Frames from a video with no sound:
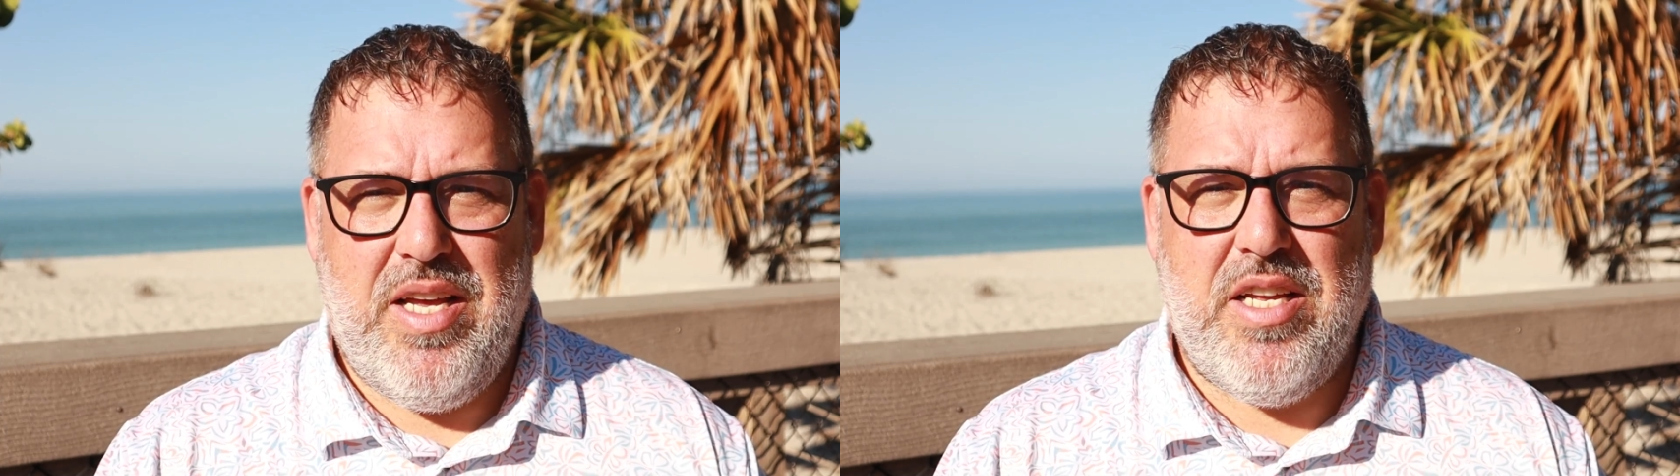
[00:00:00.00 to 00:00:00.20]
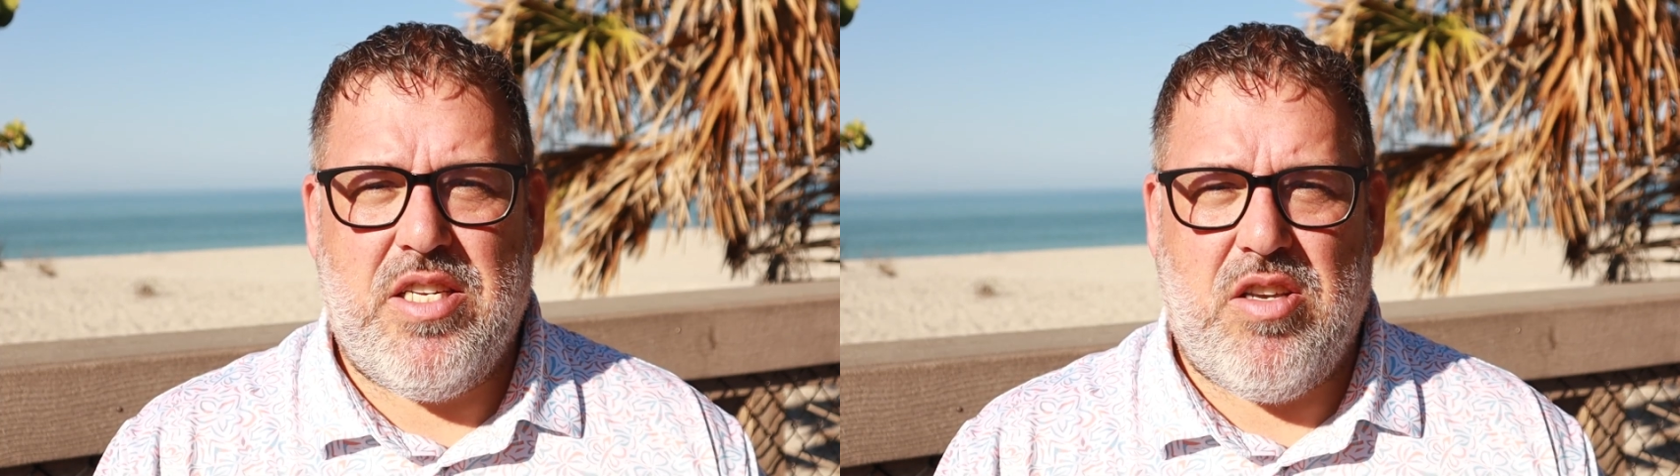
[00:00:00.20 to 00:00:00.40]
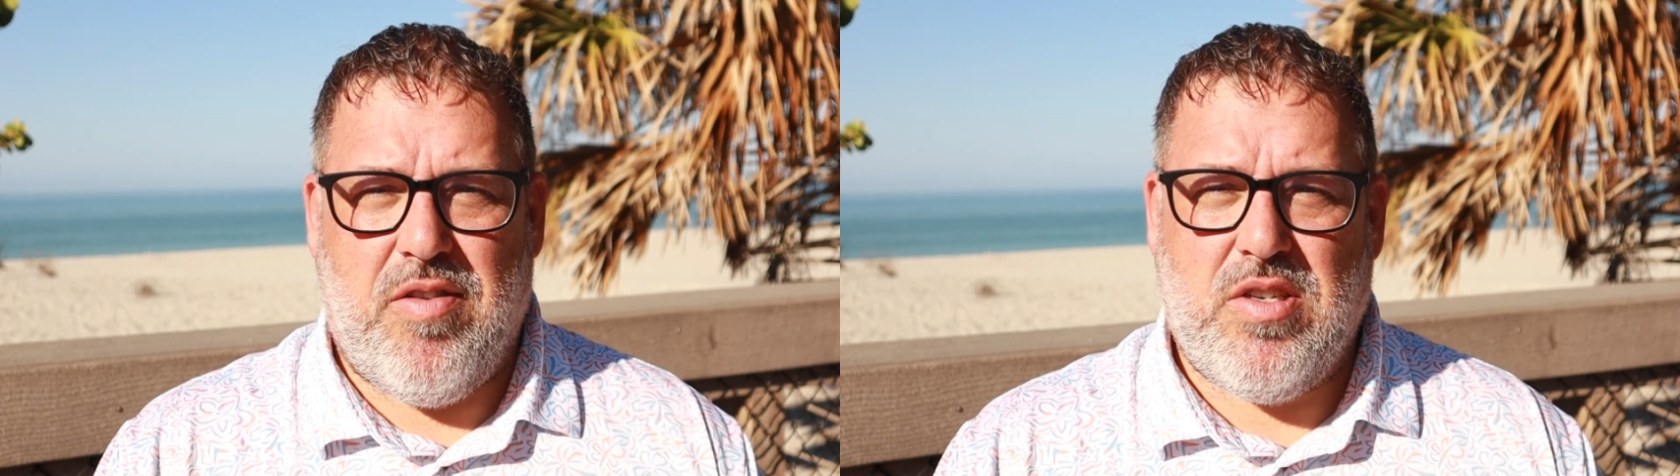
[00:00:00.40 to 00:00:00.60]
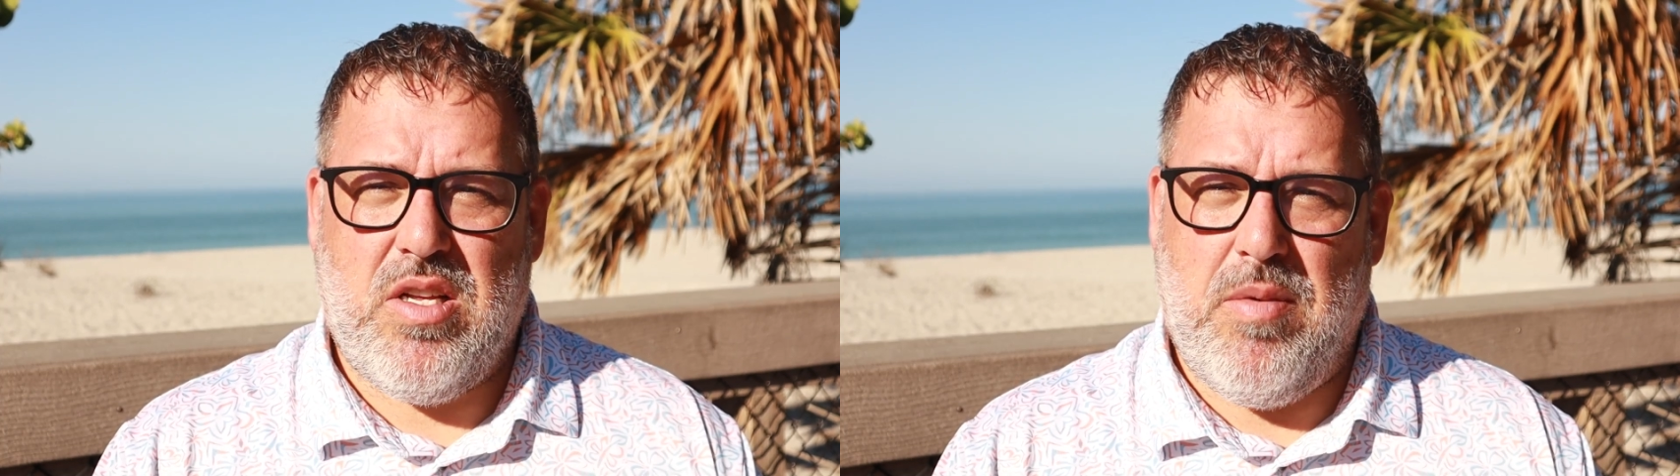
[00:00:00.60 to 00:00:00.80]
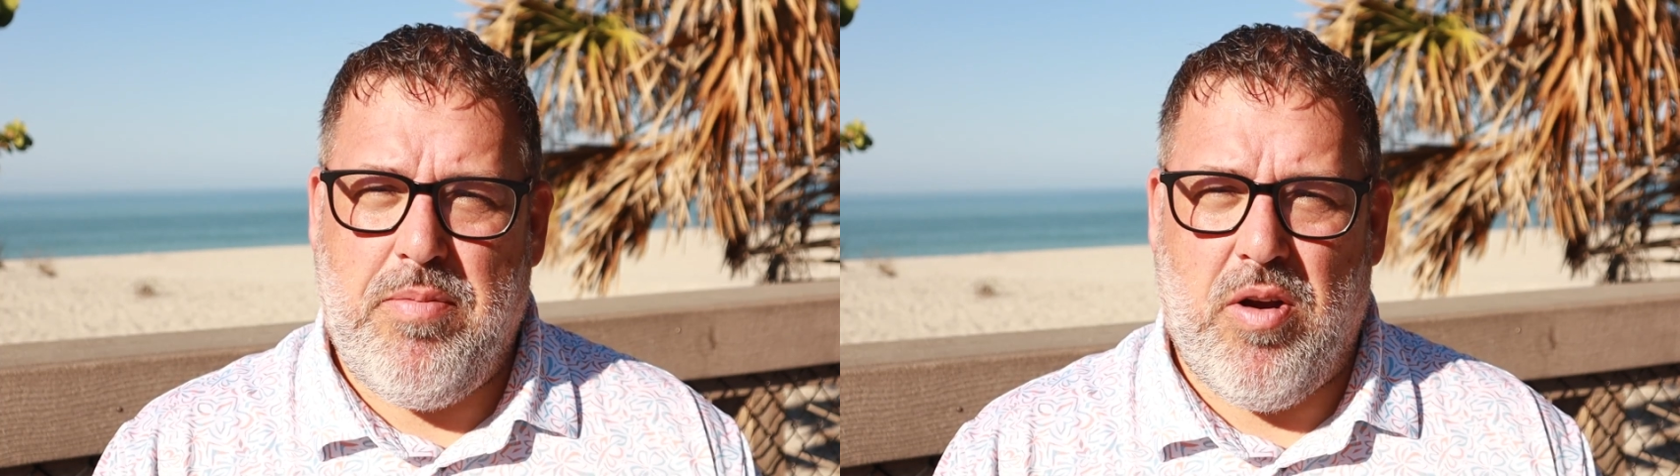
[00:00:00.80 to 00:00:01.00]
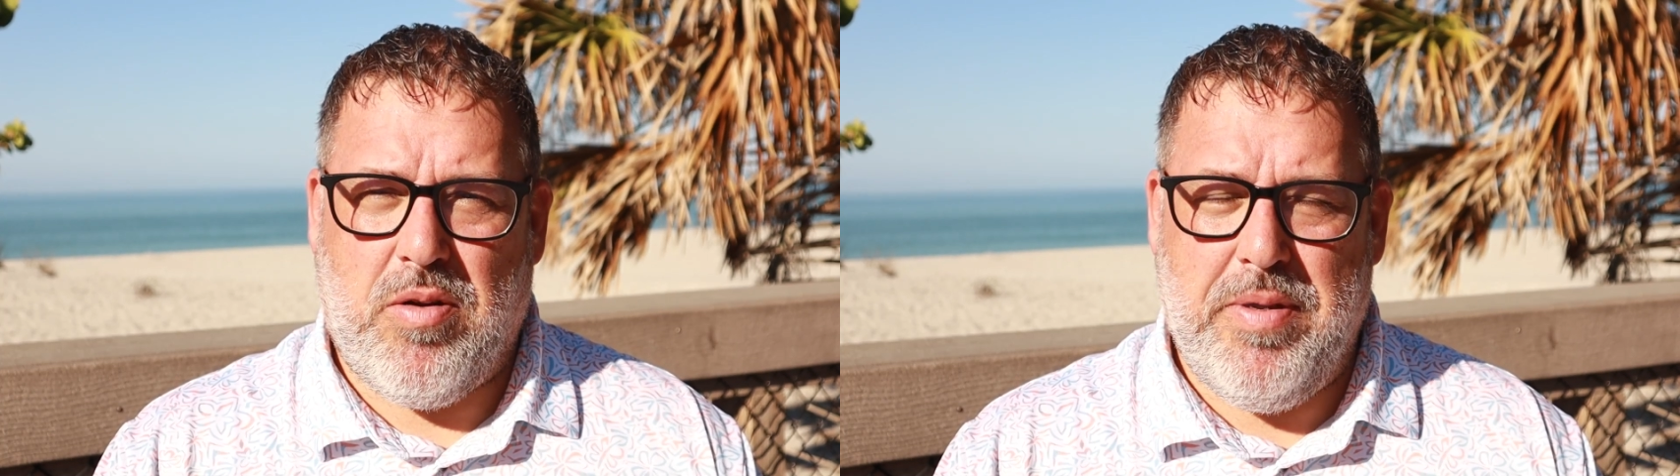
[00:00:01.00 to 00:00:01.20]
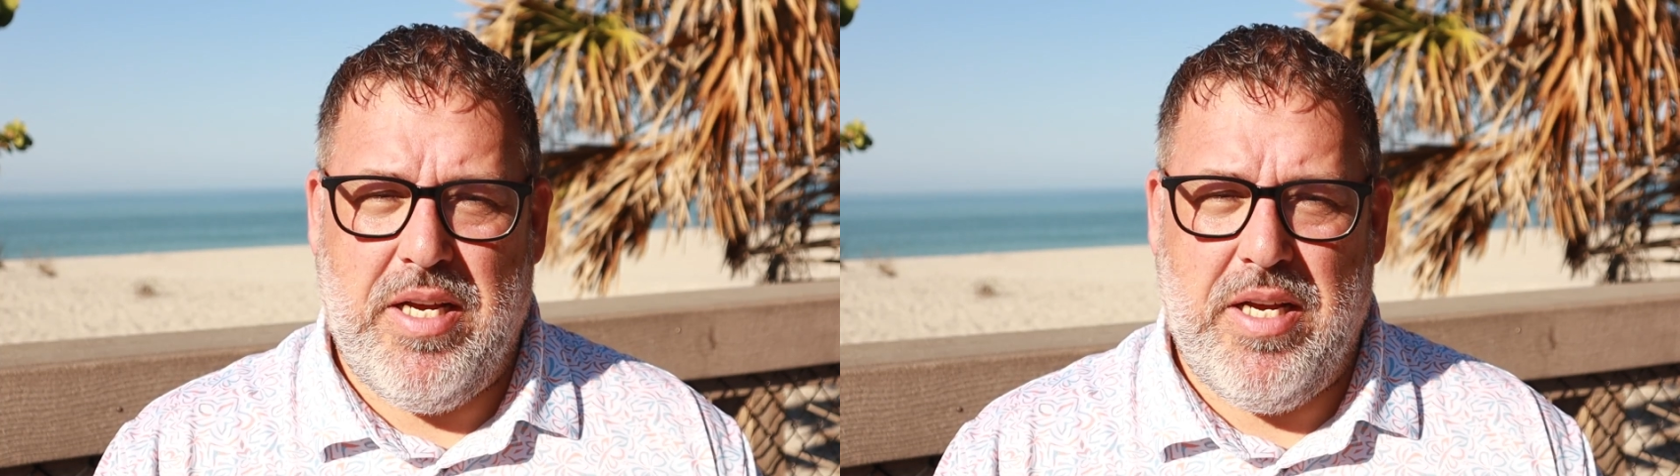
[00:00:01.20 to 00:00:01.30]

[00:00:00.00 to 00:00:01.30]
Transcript: is Service Club Park